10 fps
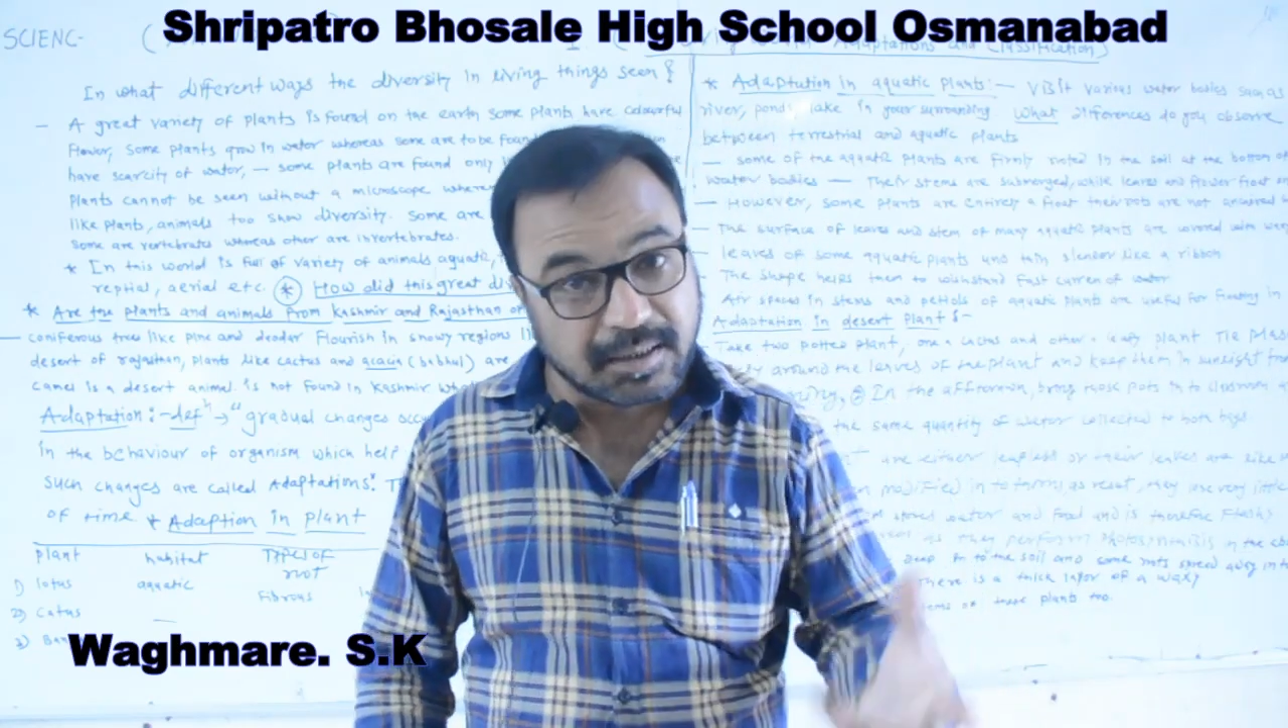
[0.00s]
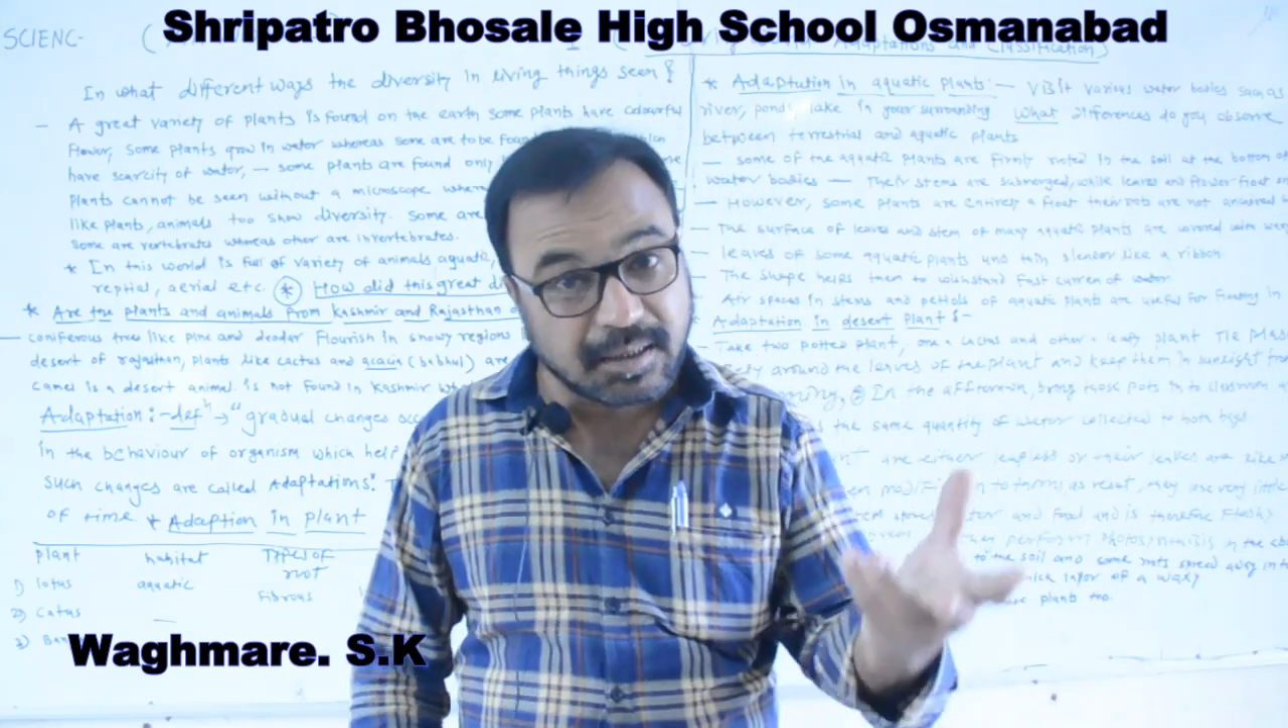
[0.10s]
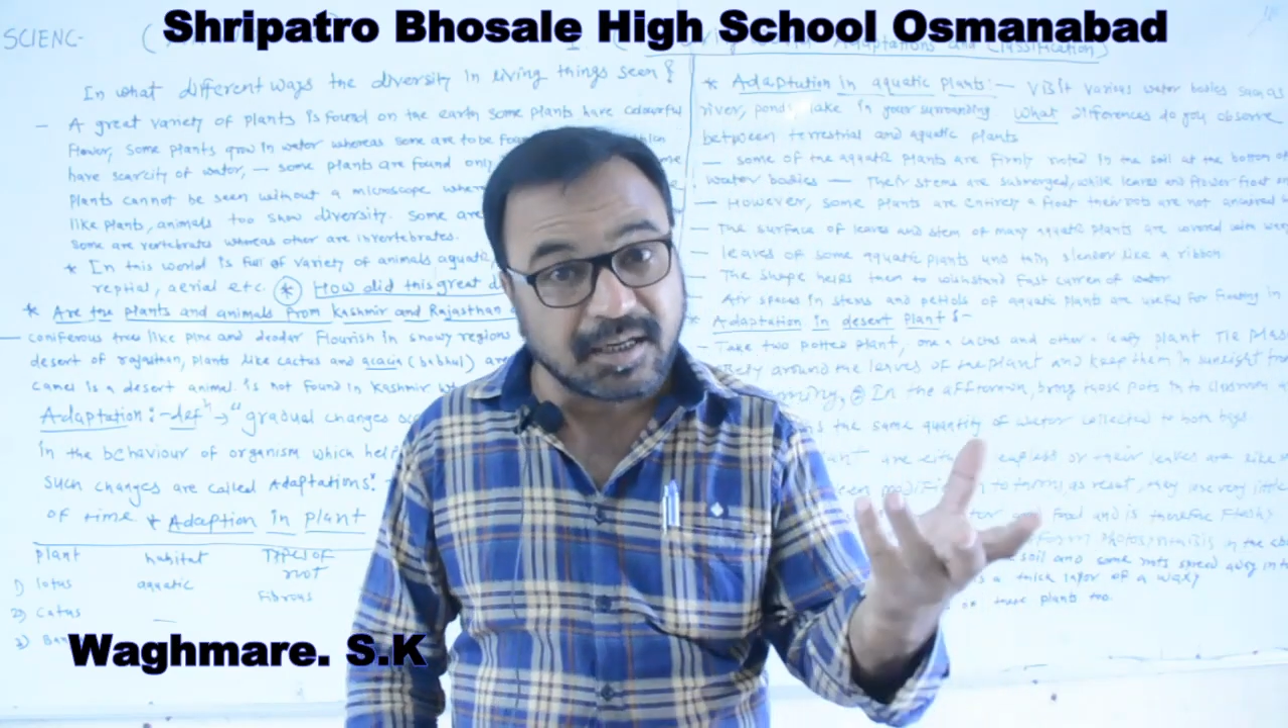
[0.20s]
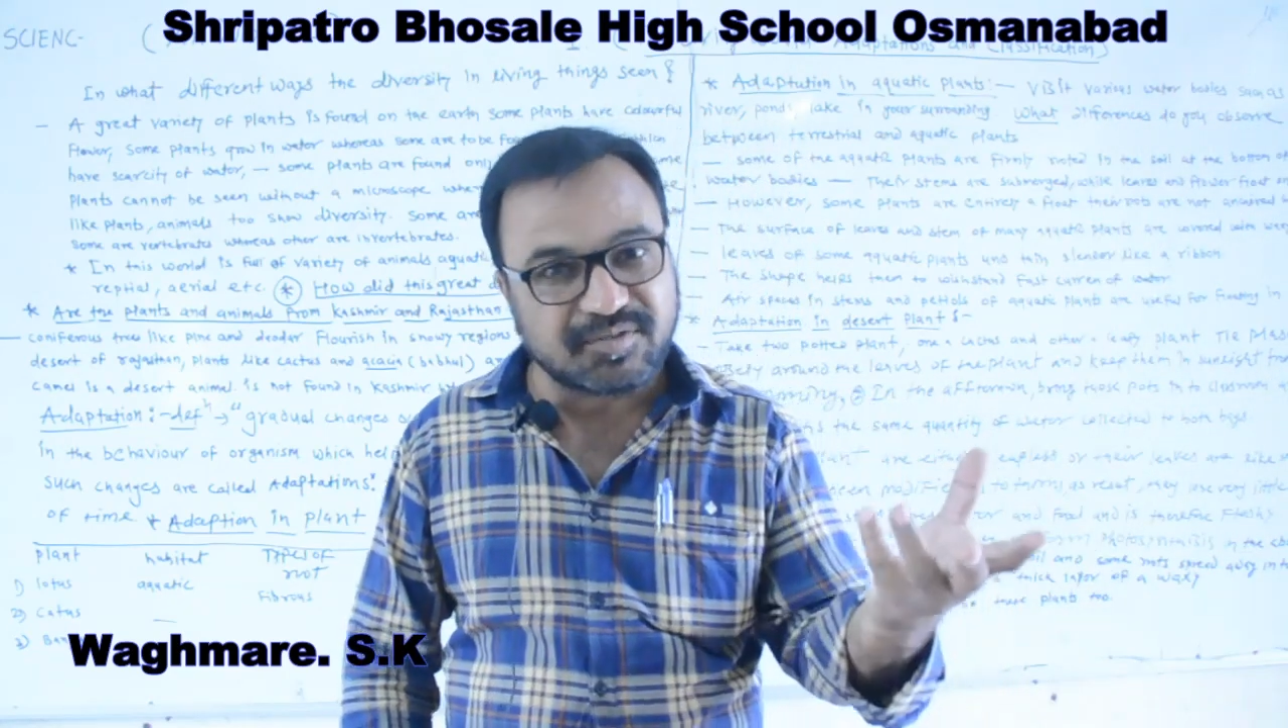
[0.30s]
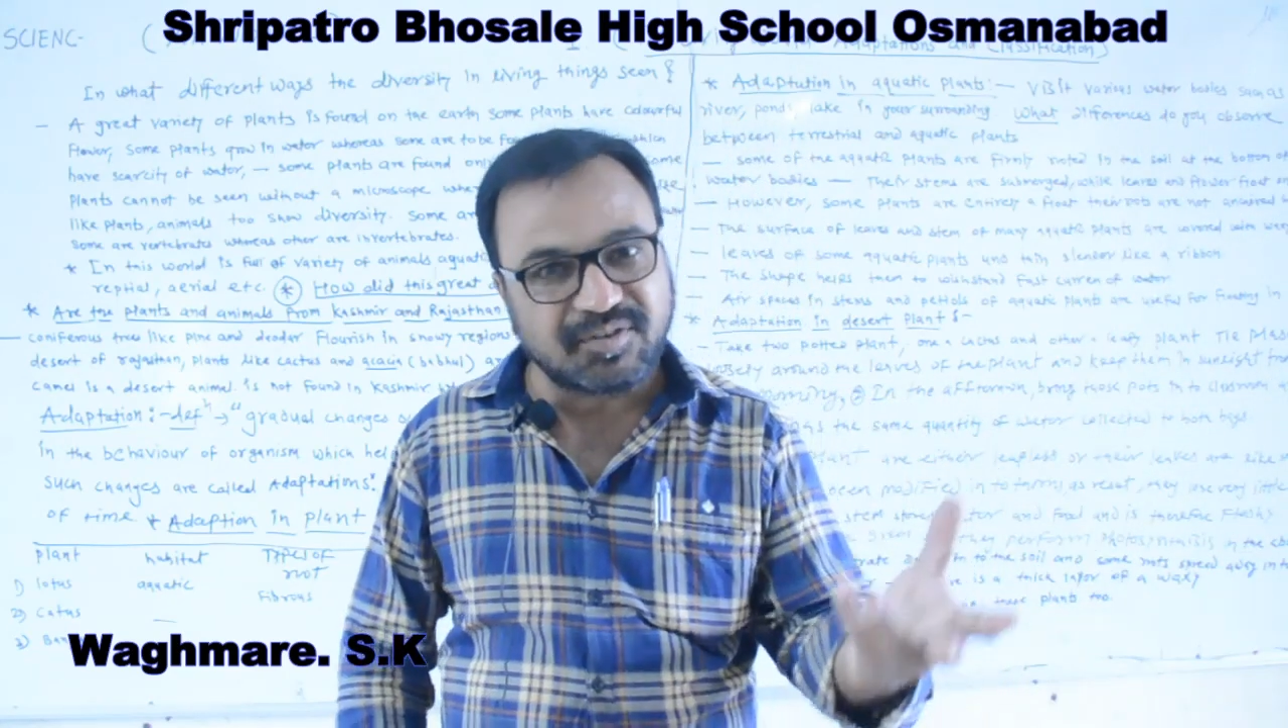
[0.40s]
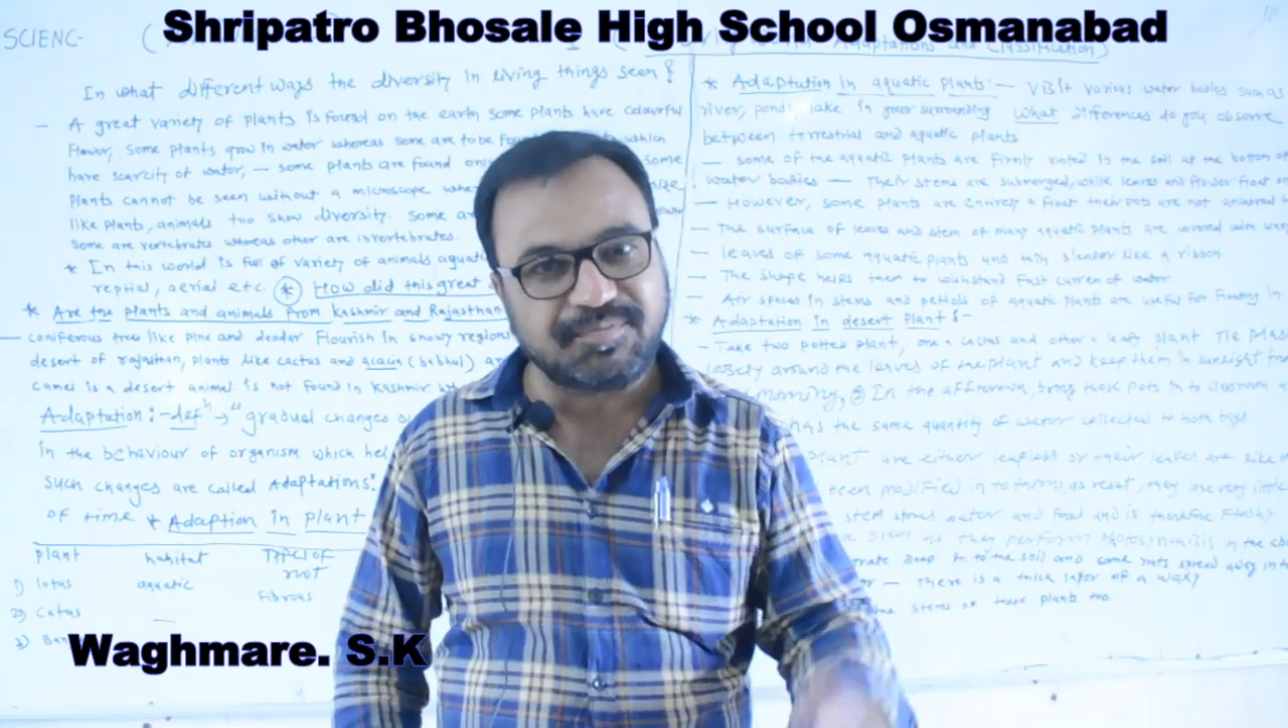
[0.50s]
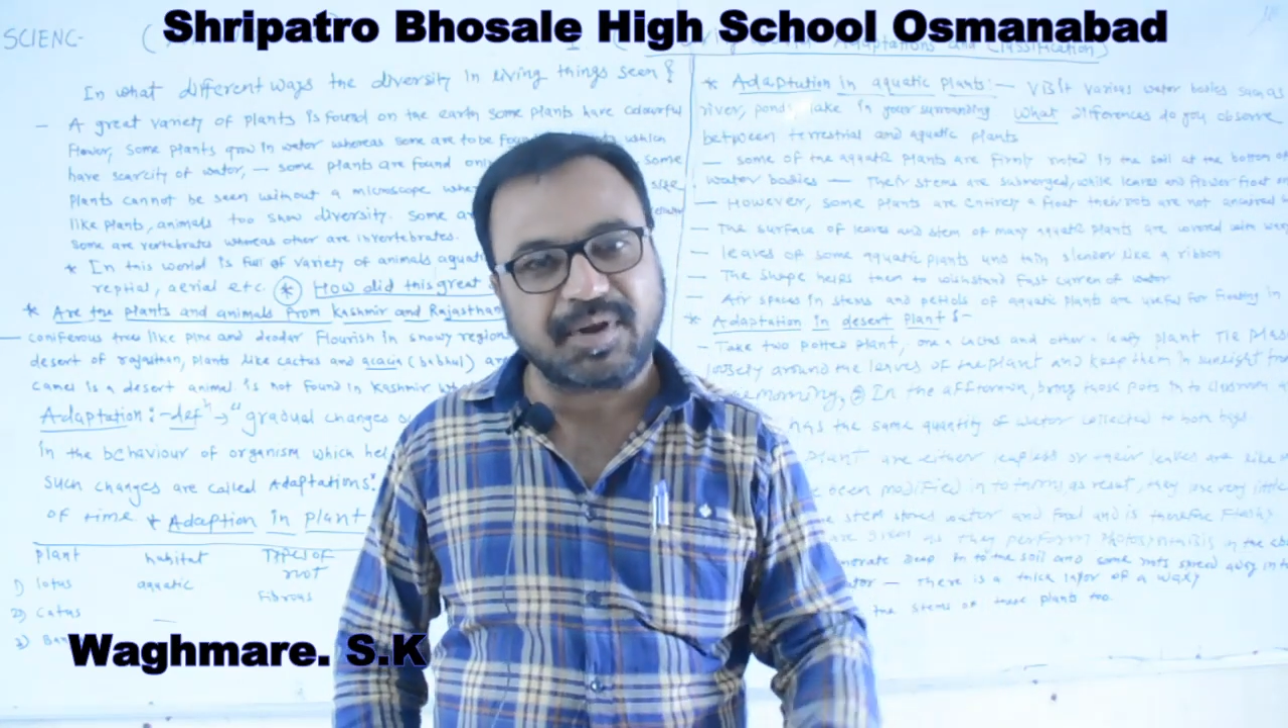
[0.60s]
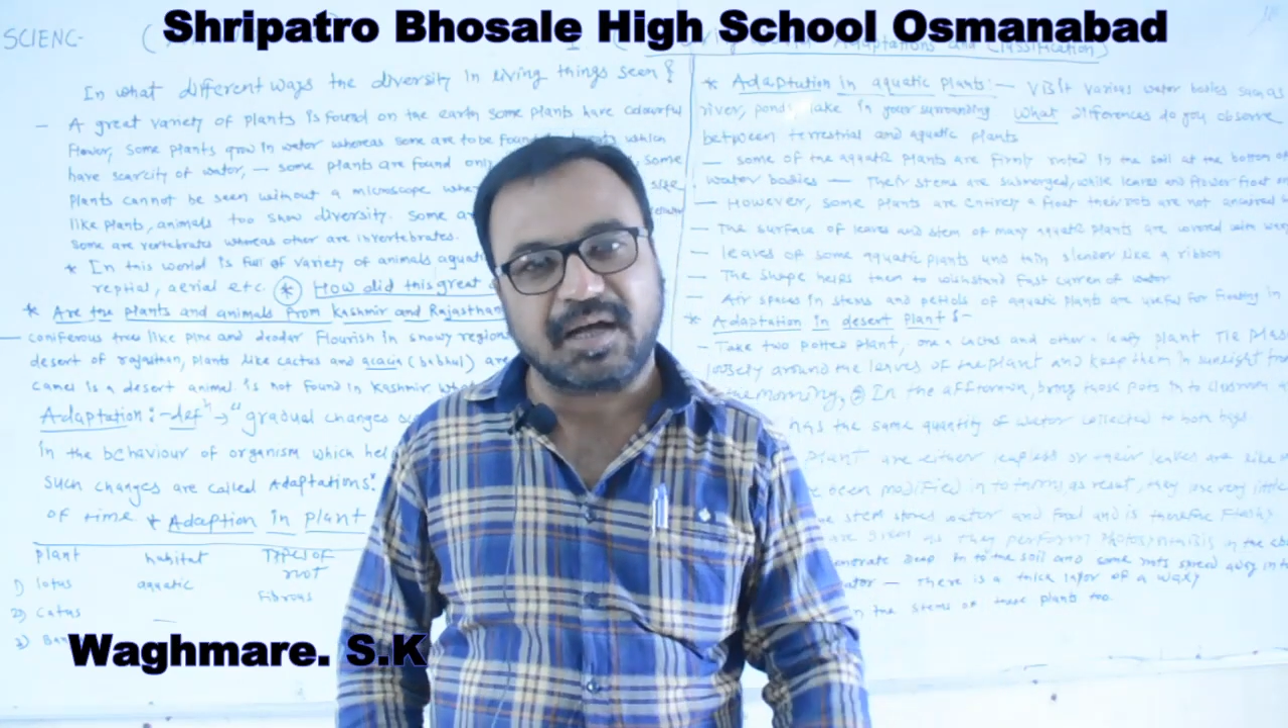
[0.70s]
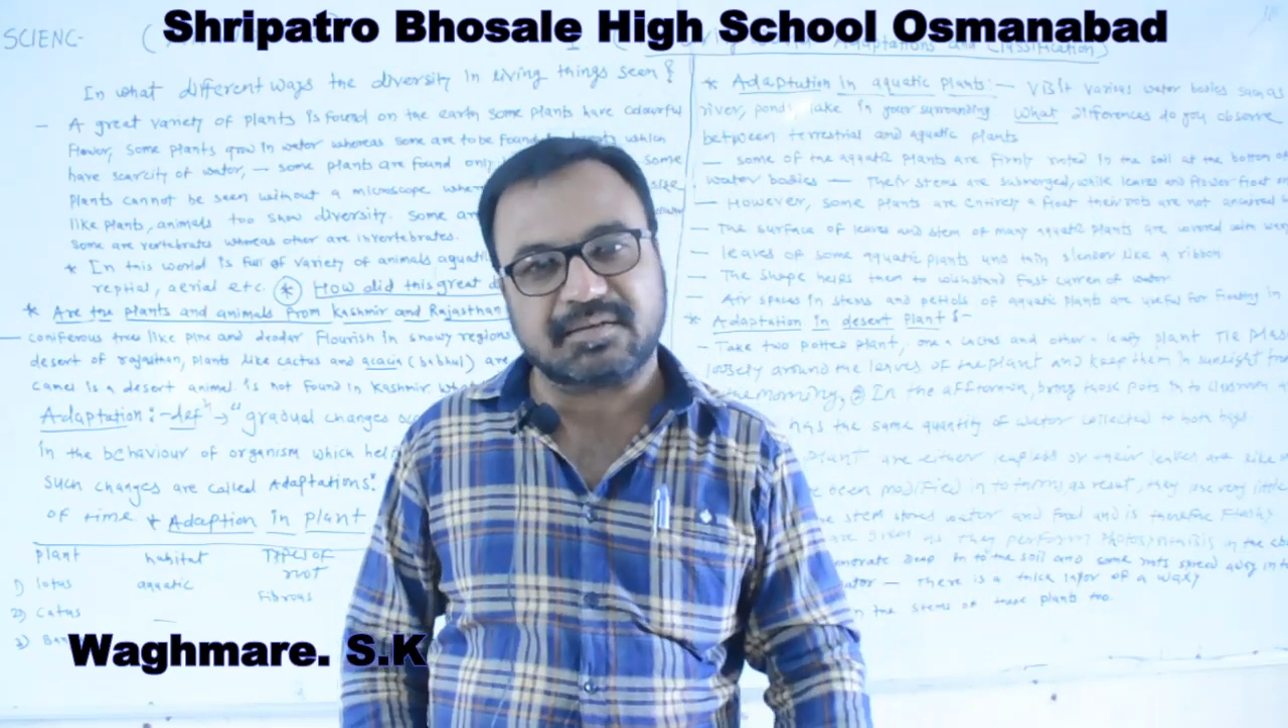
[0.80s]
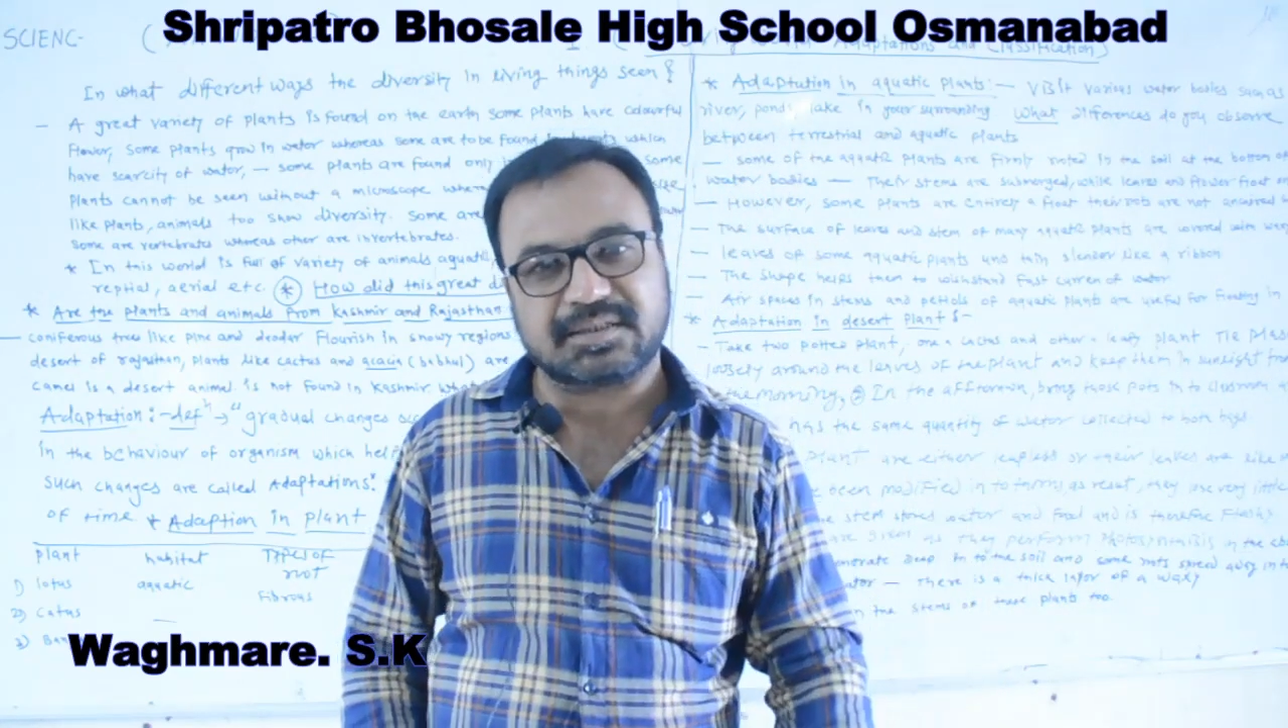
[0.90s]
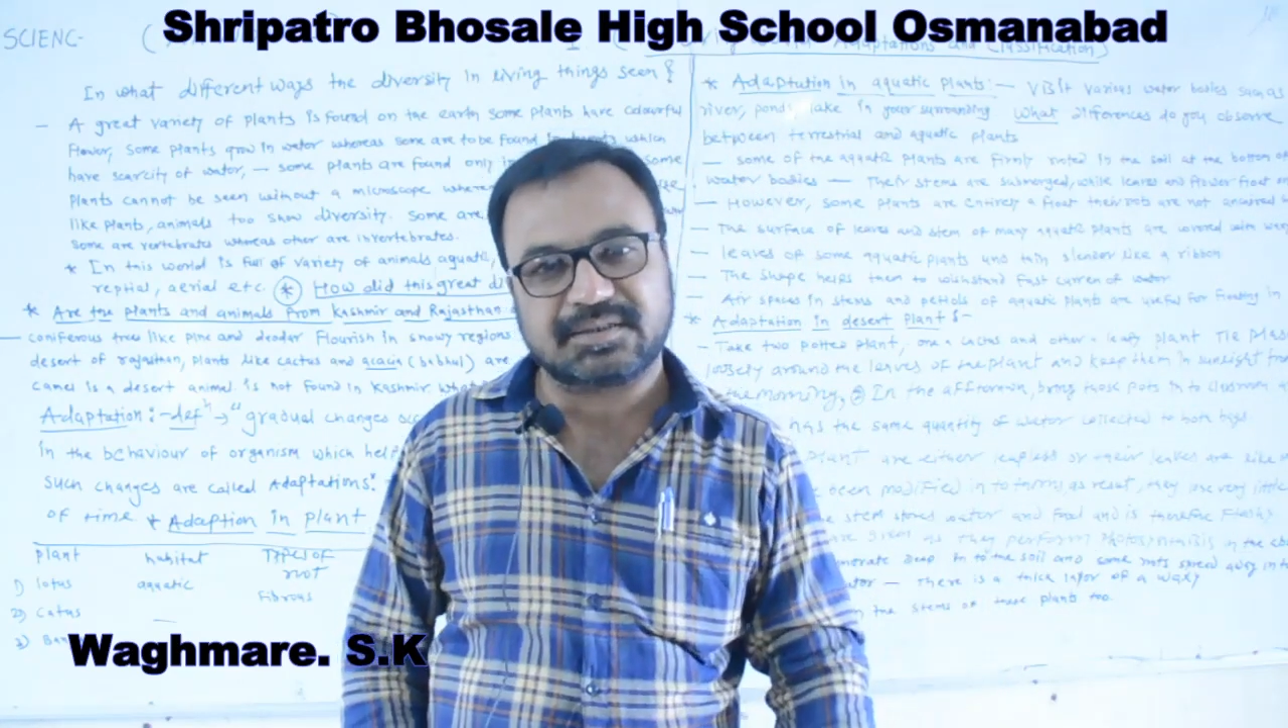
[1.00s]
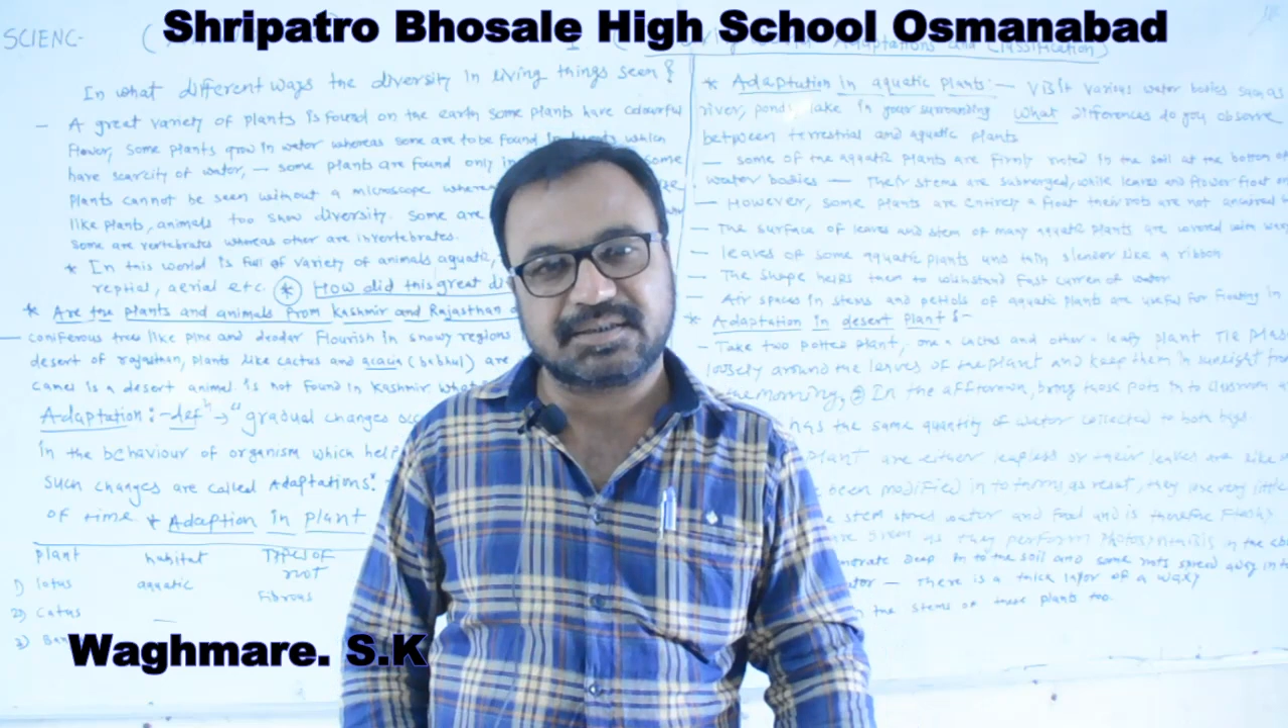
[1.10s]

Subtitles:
colorful flowers,